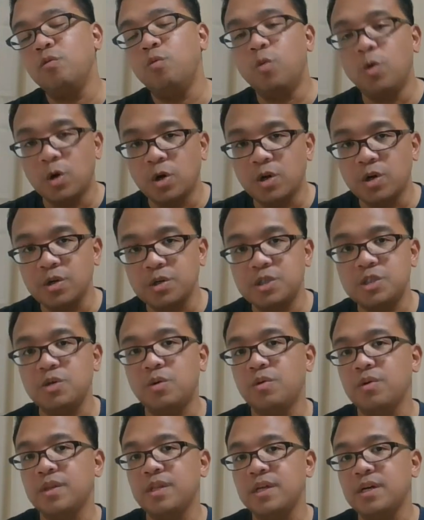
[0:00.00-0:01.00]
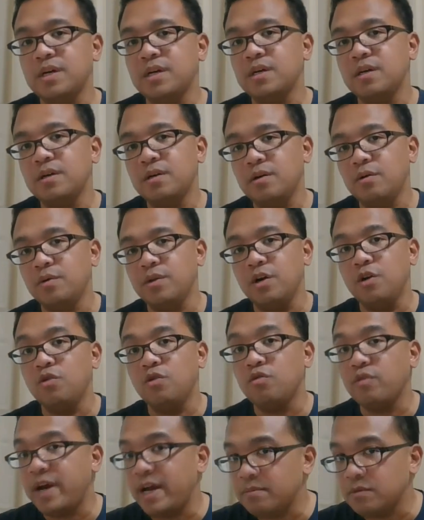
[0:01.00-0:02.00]
words or the
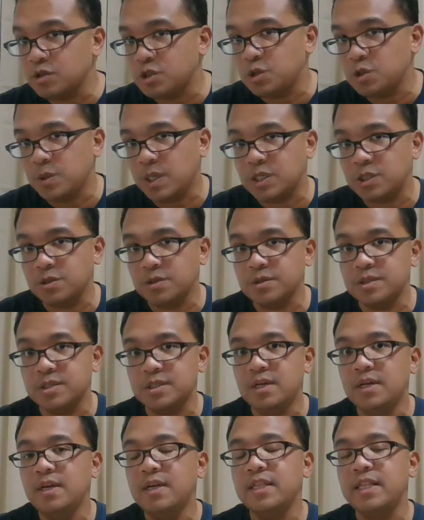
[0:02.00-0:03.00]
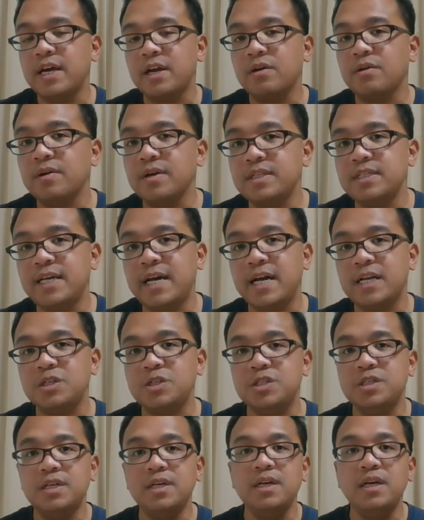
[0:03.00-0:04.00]
grammar structures that are
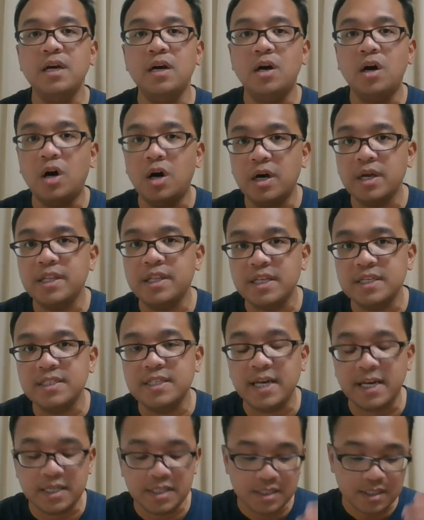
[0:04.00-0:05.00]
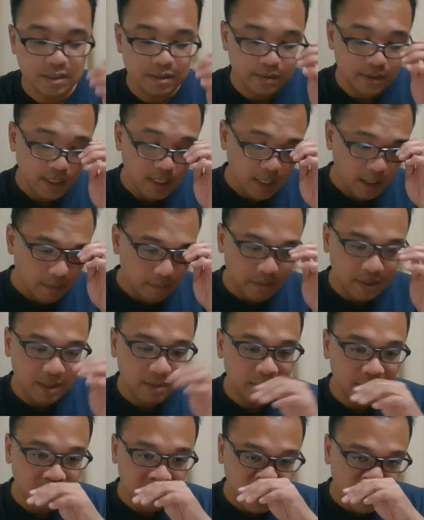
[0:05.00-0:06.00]
attached on the text, but
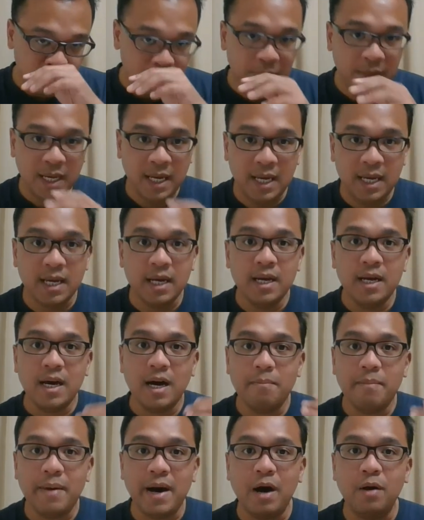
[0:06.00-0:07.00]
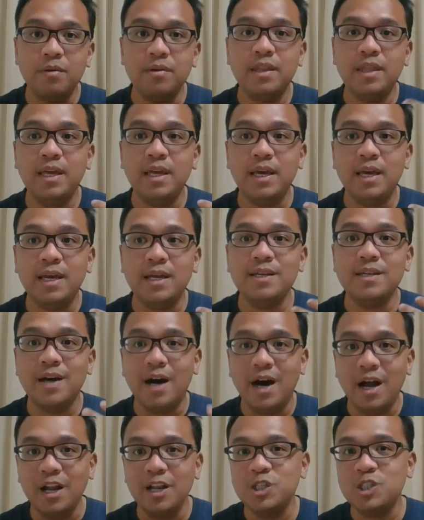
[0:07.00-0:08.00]
it might be about the
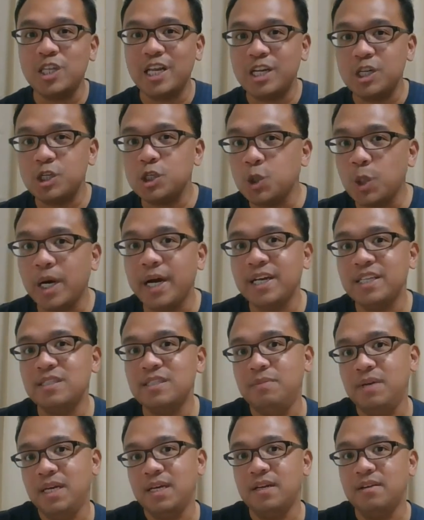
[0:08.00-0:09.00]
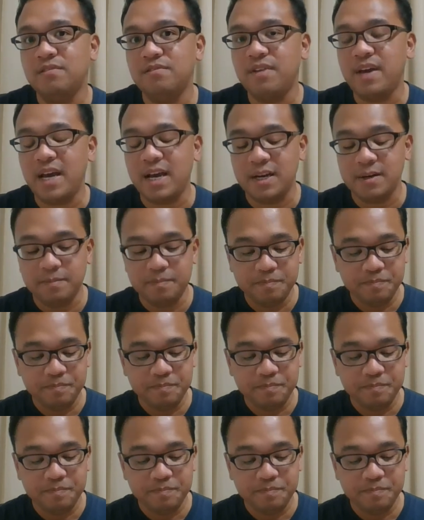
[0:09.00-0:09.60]
knowledge that is trying to be conveyed.